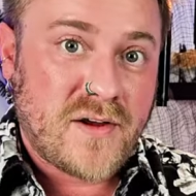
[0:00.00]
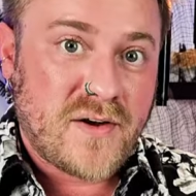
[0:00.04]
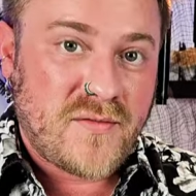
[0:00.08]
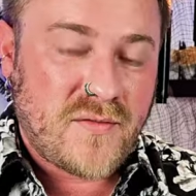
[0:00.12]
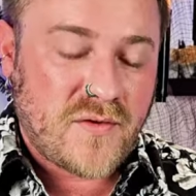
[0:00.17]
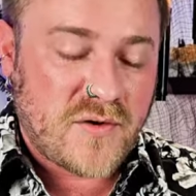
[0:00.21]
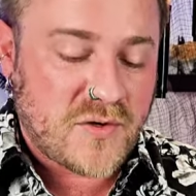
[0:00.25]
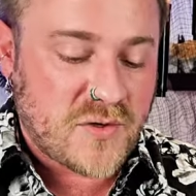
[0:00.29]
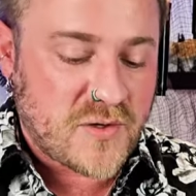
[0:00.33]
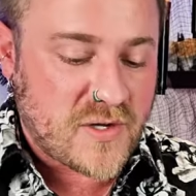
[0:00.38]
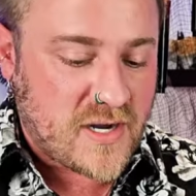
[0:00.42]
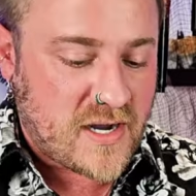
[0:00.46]

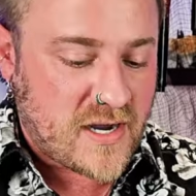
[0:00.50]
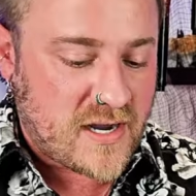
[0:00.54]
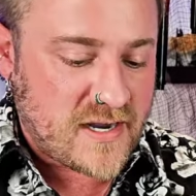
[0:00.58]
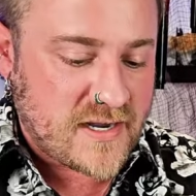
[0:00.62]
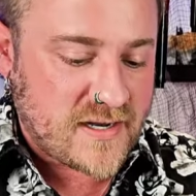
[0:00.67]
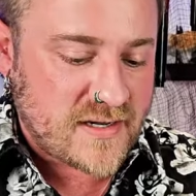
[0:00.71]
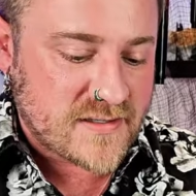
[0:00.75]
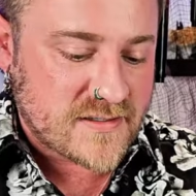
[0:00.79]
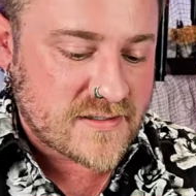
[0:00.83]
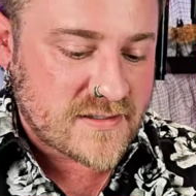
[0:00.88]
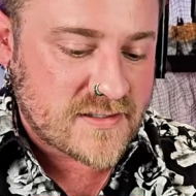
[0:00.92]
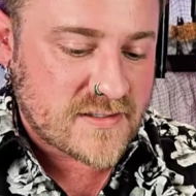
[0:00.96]
for you
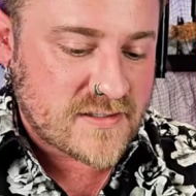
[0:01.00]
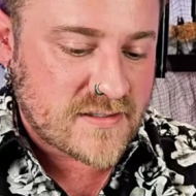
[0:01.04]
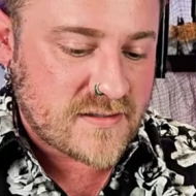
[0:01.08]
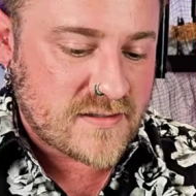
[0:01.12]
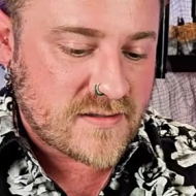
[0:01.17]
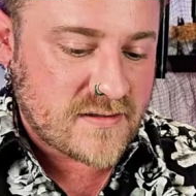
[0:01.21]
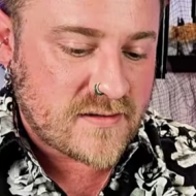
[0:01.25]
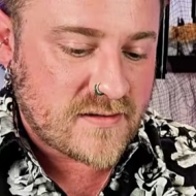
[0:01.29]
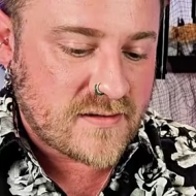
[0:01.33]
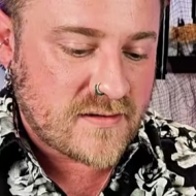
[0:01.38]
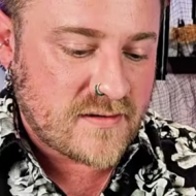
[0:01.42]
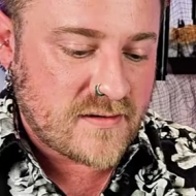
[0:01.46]
guys.
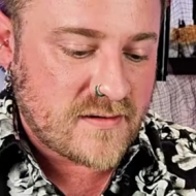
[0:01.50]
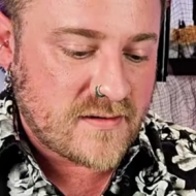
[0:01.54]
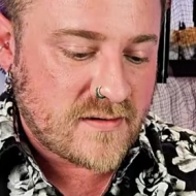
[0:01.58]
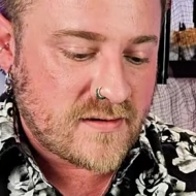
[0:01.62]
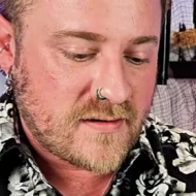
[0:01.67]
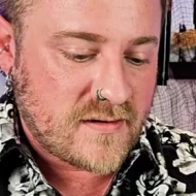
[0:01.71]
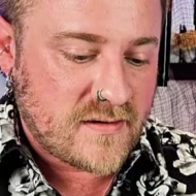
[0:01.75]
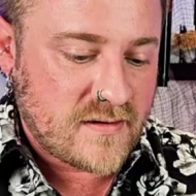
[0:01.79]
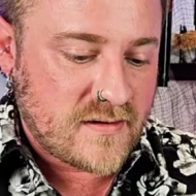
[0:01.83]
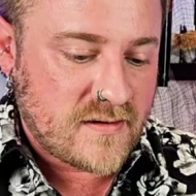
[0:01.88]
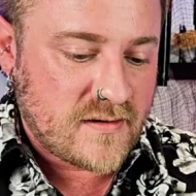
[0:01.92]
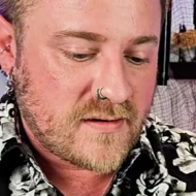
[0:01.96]

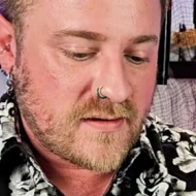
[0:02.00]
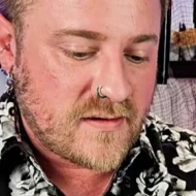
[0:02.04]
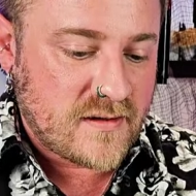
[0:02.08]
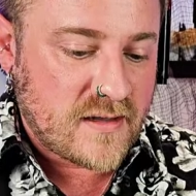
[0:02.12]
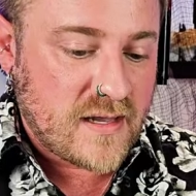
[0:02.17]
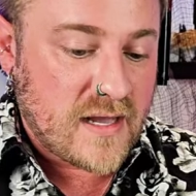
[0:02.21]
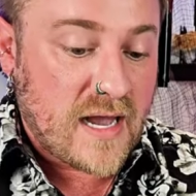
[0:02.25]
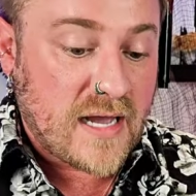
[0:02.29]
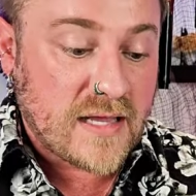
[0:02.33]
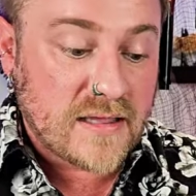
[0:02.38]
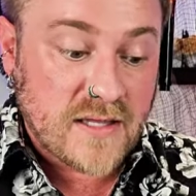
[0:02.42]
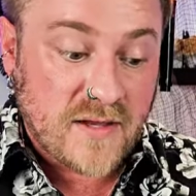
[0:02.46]

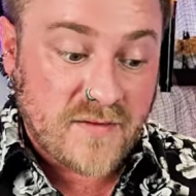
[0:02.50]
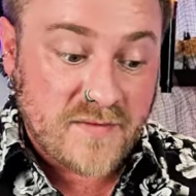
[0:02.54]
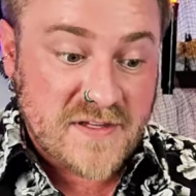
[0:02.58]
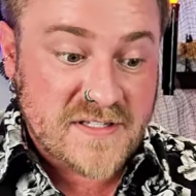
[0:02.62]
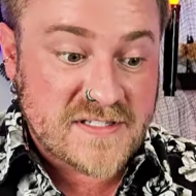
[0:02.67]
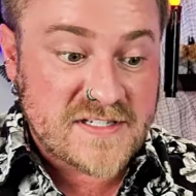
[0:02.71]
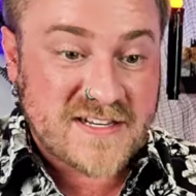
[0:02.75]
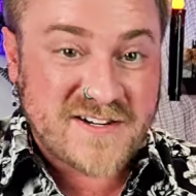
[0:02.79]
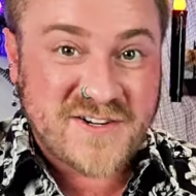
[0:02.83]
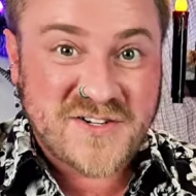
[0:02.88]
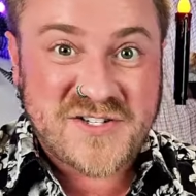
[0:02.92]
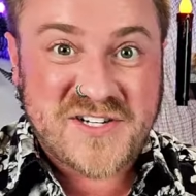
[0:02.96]
I love
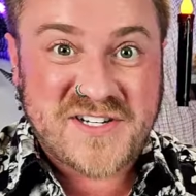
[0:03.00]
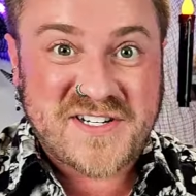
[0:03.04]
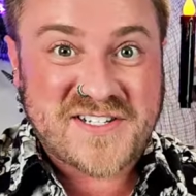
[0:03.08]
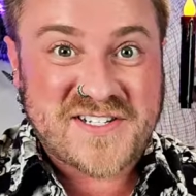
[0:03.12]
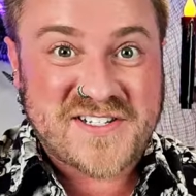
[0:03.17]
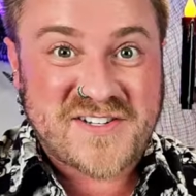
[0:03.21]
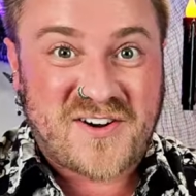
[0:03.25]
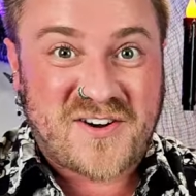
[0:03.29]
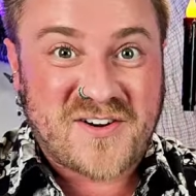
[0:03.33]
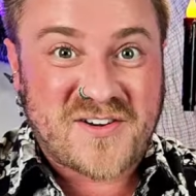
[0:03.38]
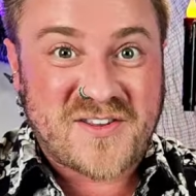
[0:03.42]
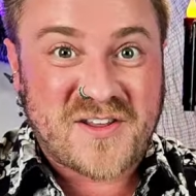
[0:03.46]
this energy to
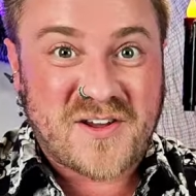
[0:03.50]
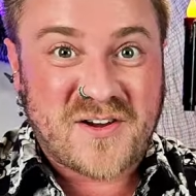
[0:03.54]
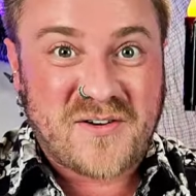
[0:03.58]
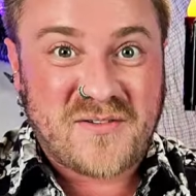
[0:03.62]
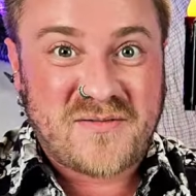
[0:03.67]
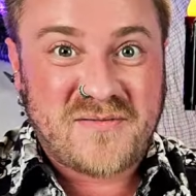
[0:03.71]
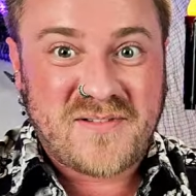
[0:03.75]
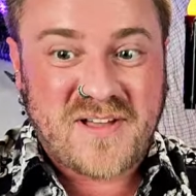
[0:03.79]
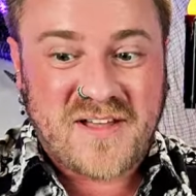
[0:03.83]
start, though.